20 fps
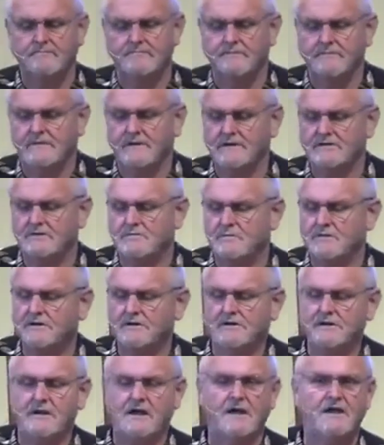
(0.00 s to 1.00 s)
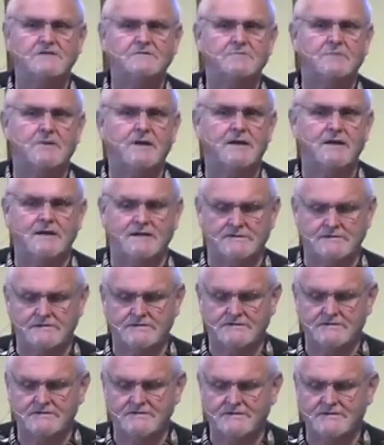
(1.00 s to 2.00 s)
He submitted to God's
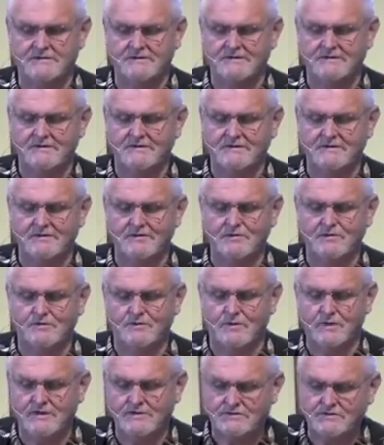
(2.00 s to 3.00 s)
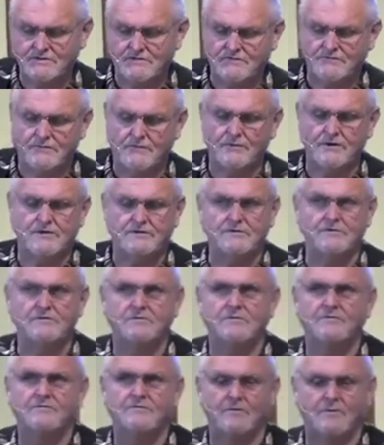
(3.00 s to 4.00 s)
plans. Luke 22:42
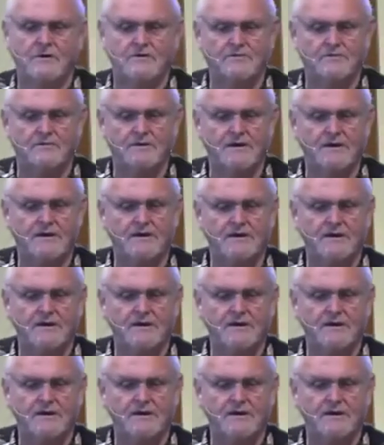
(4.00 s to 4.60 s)
through 43,